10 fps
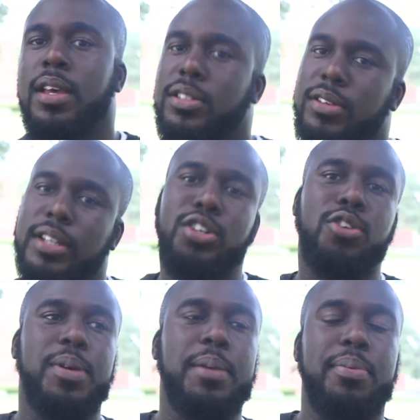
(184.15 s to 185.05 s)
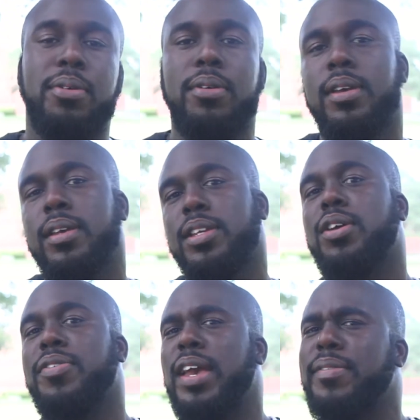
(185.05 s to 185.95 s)
So I told people, you know,
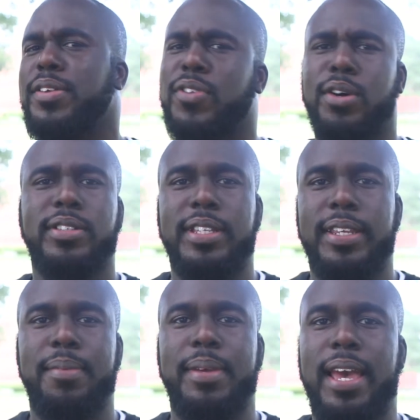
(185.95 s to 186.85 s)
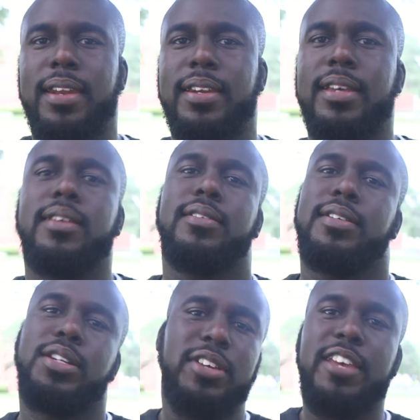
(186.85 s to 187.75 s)
if you have any photos that need to be edited,
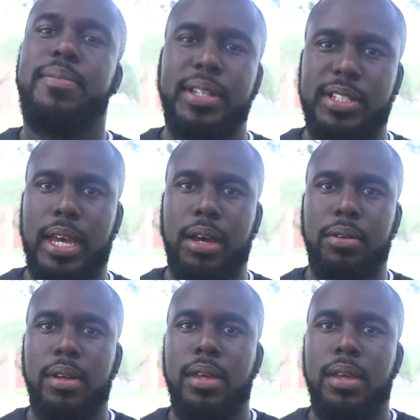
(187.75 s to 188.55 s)
you know, give me a shout.